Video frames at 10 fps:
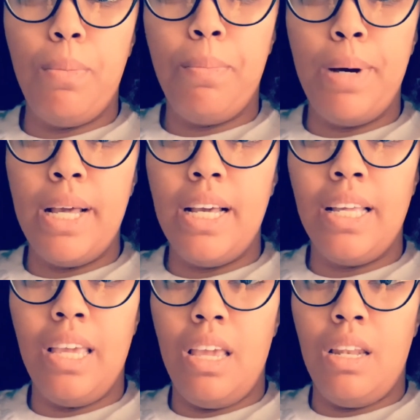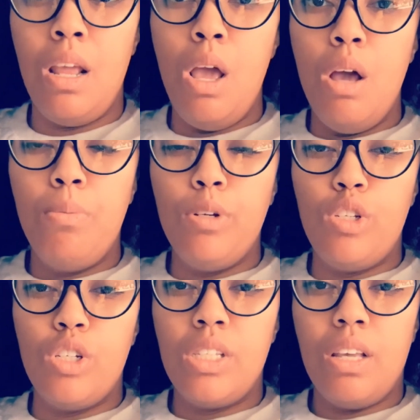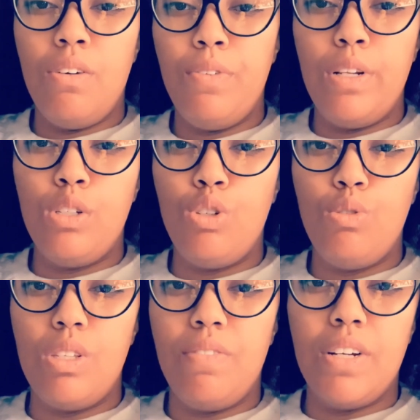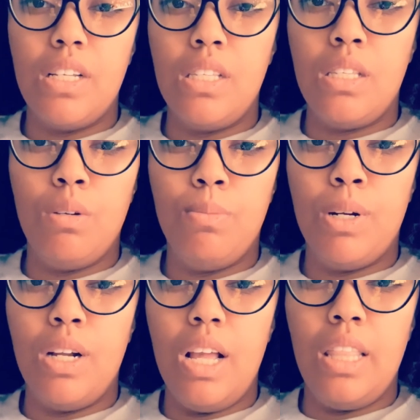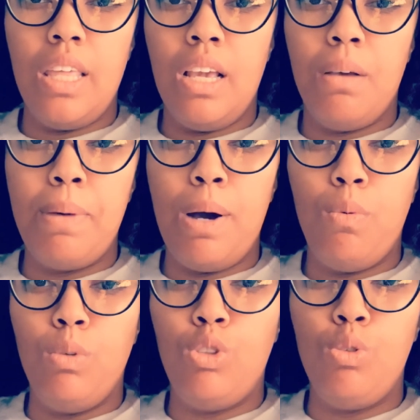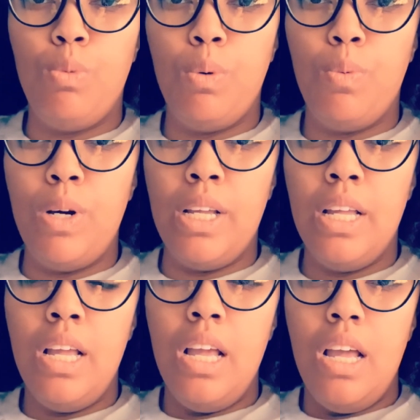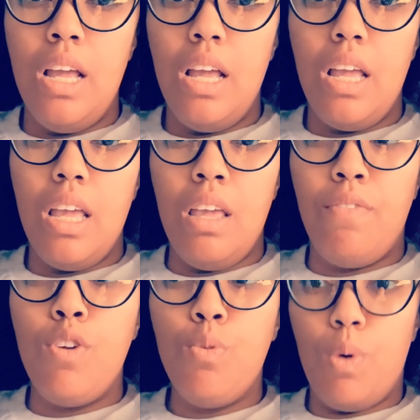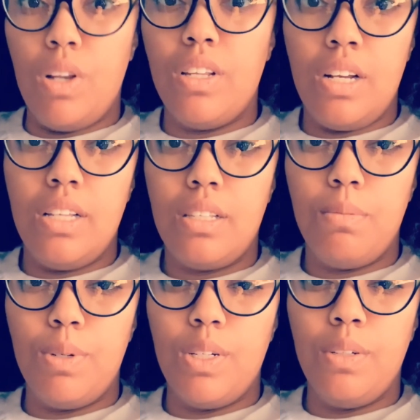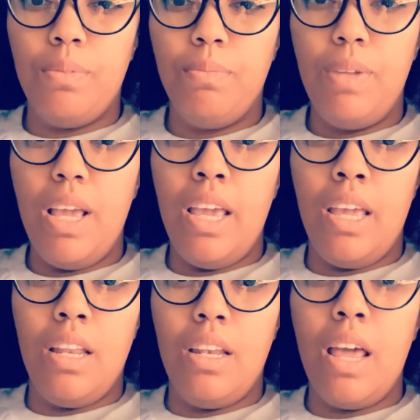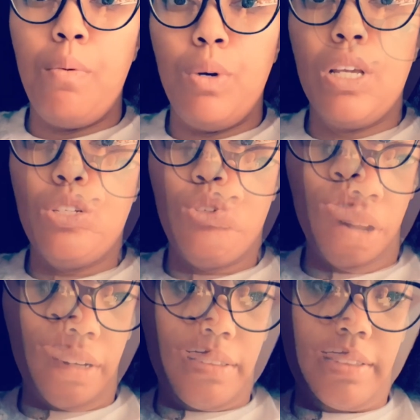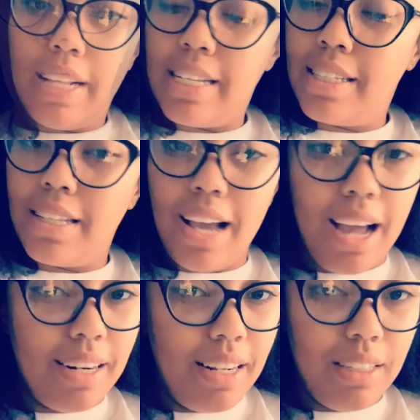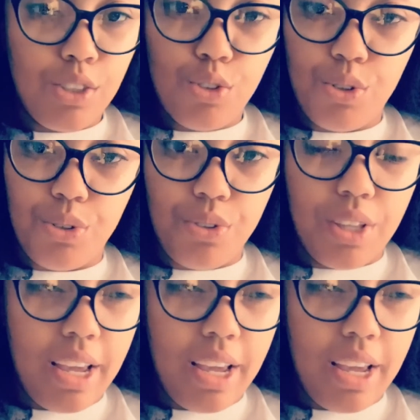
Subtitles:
But again, put yourself in the shoes of a consumer and think about what you would want if you were the customer. And that will get you far. That's the God honest truth.